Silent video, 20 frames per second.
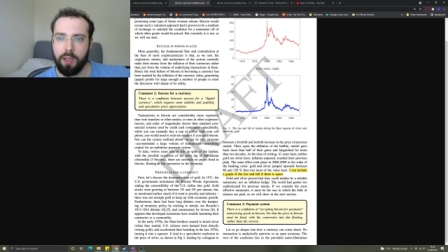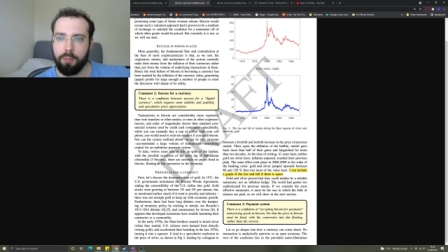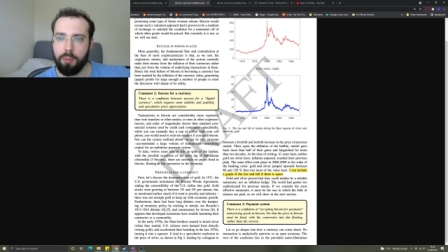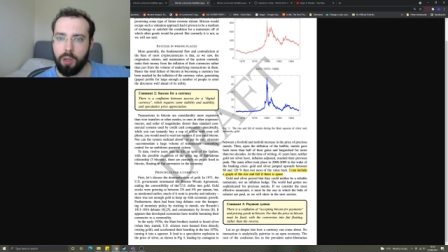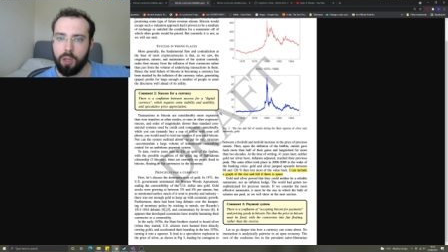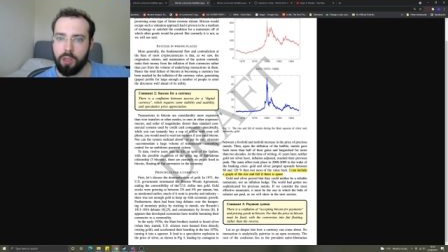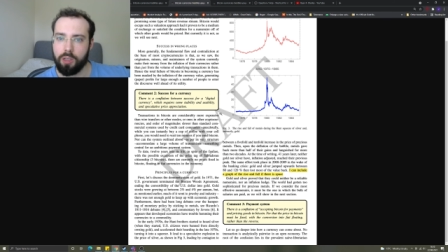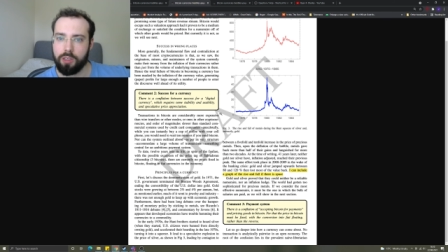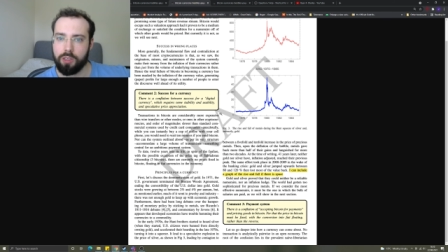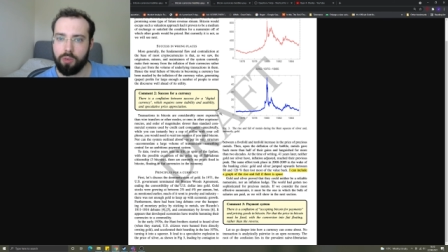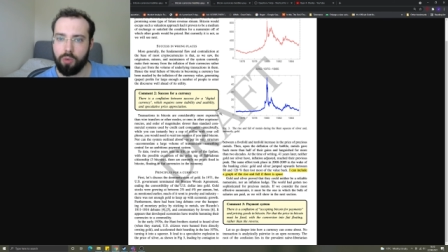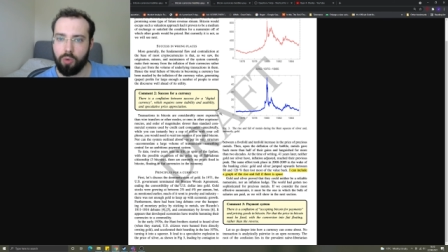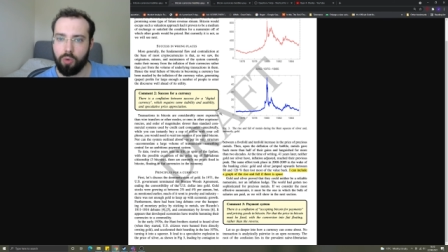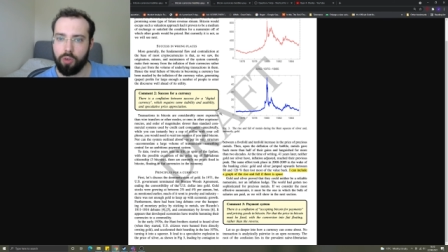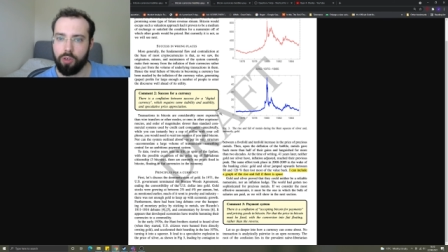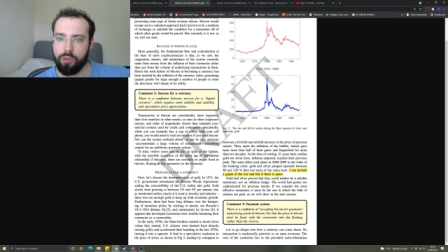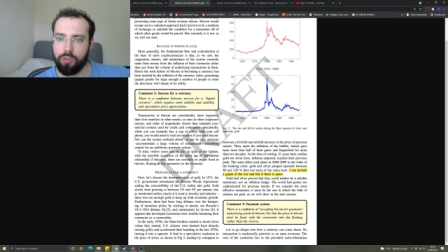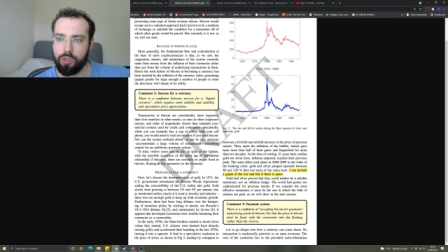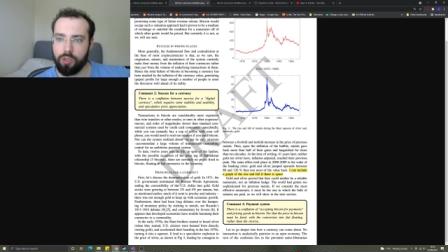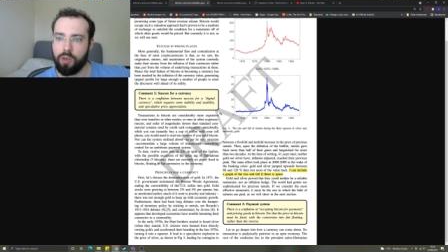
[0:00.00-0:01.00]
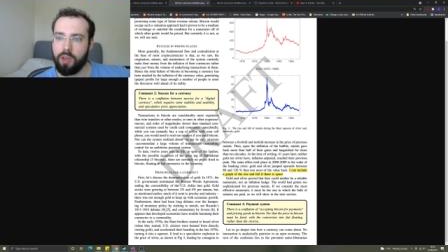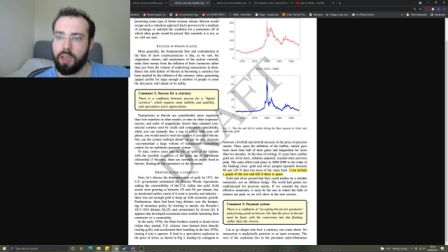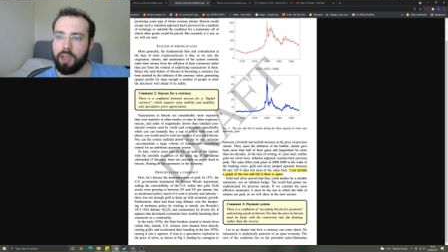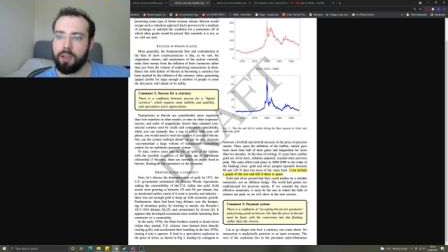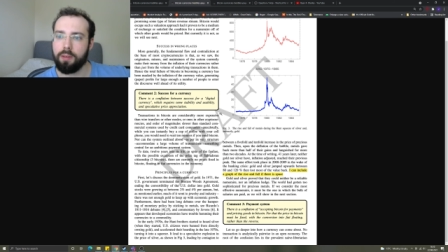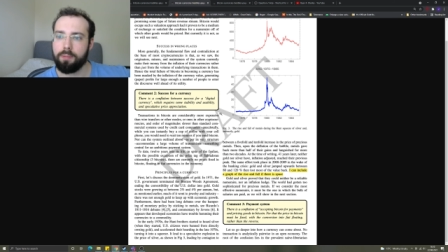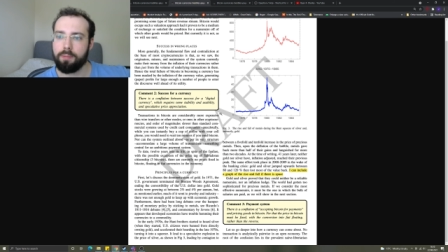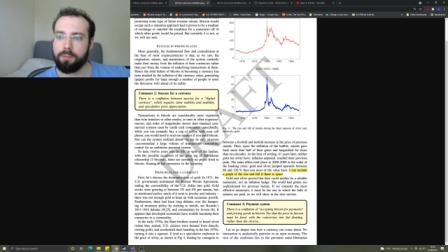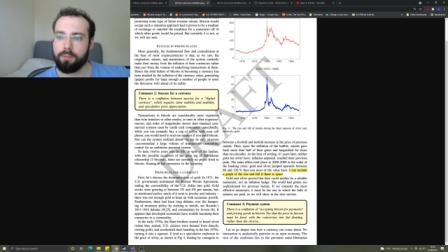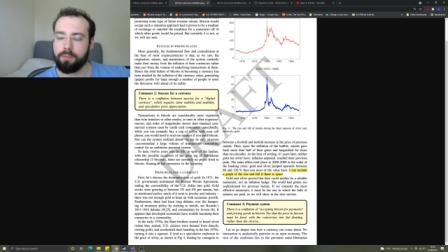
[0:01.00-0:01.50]
but all you're doing
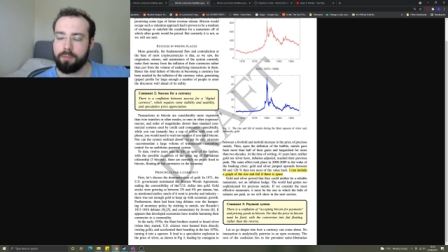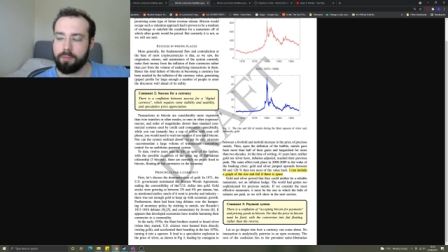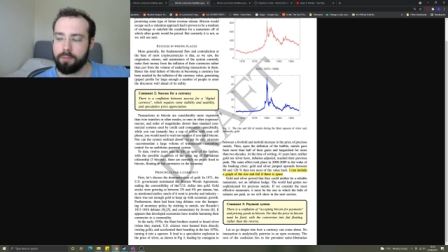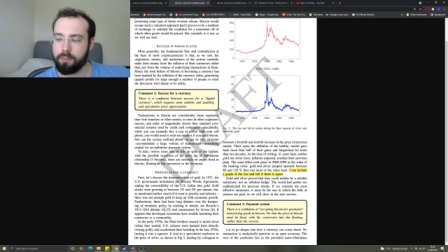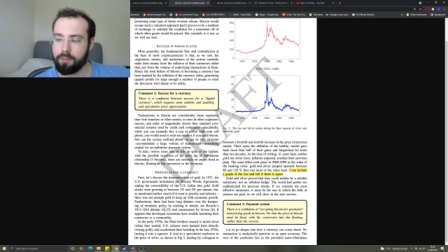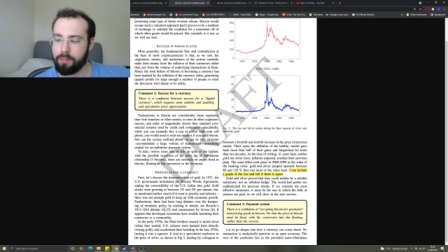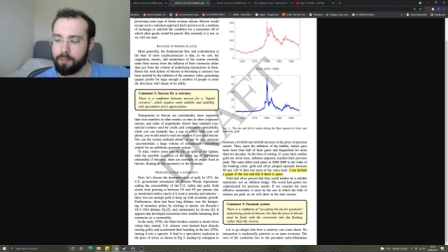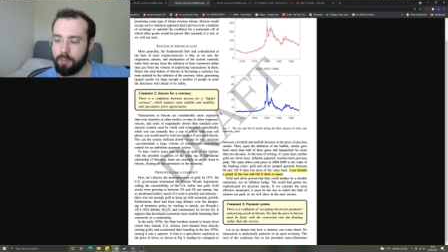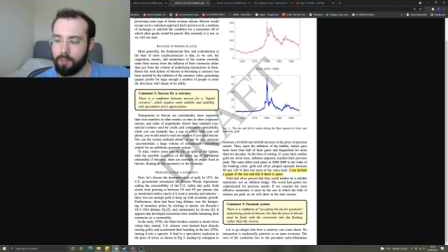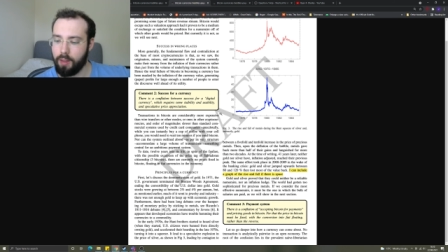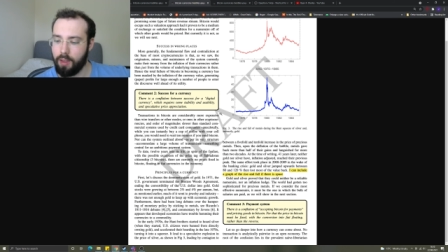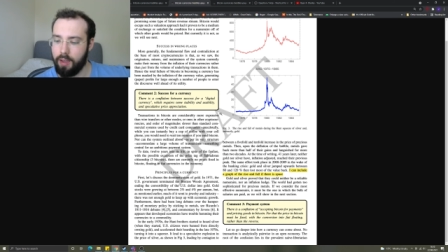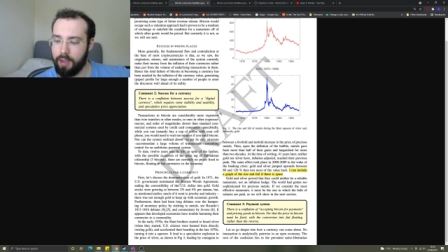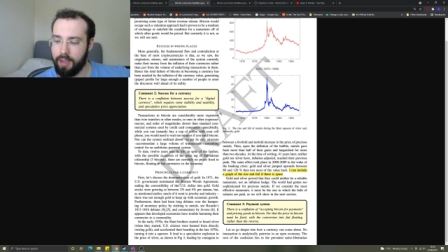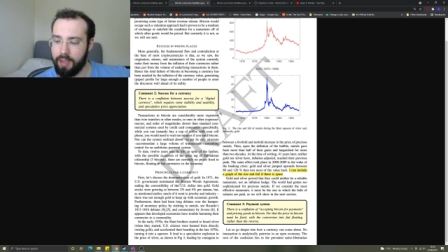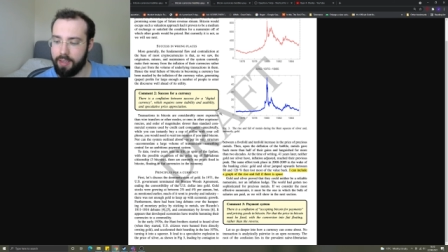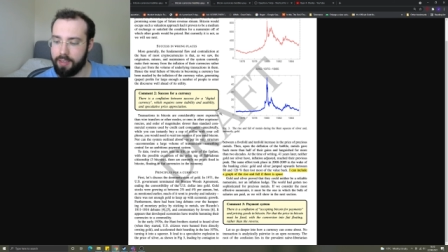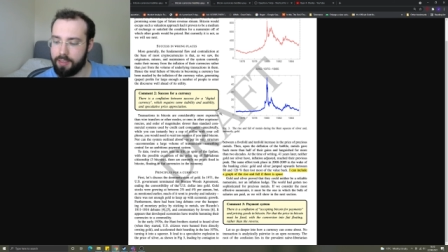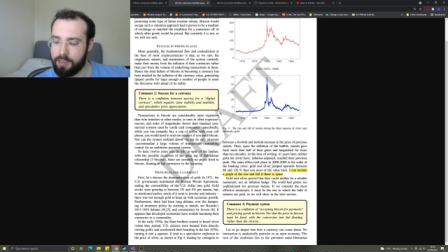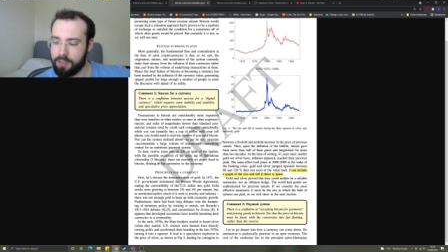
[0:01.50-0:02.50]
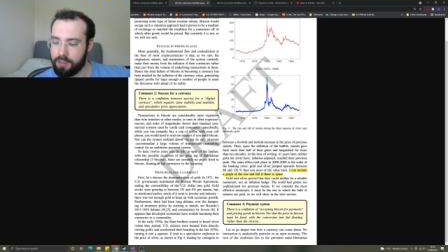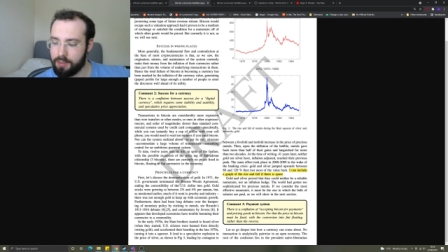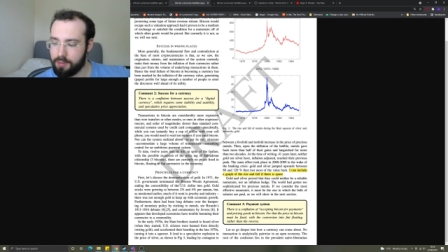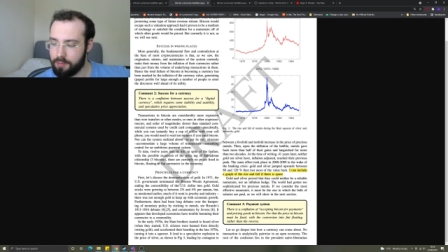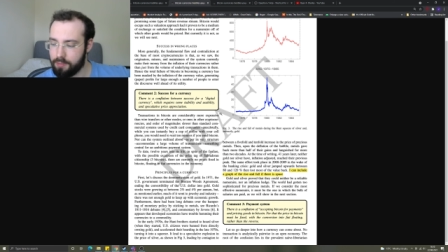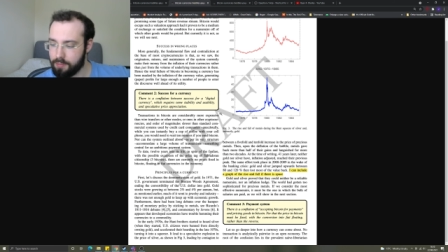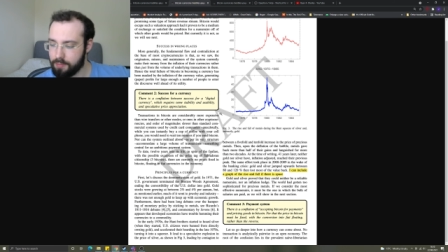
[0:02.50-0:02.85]
is